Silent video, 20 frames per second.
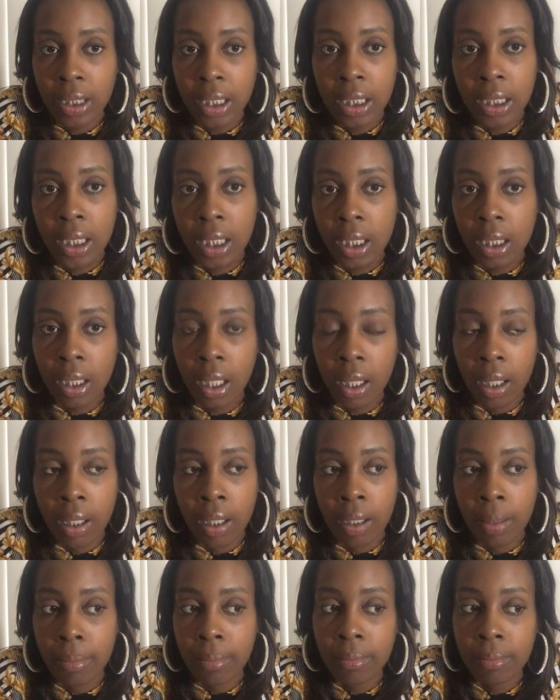
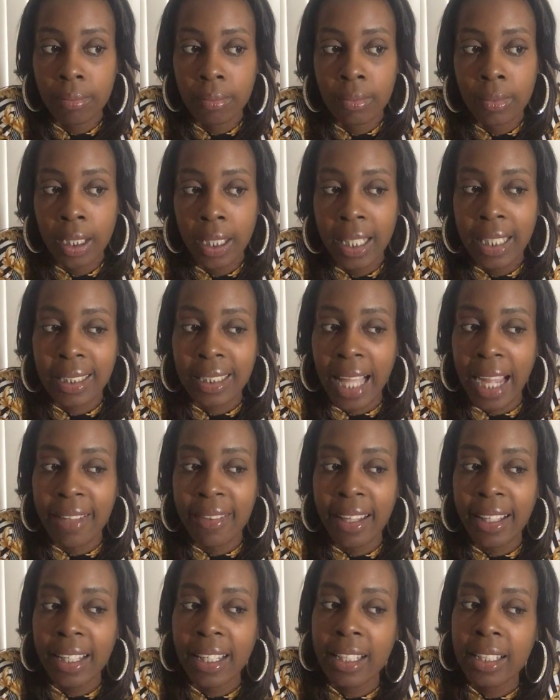decan, it's like
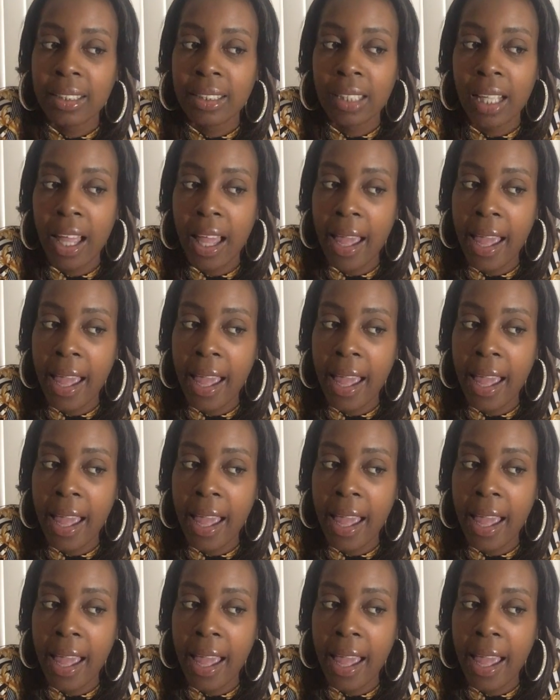they can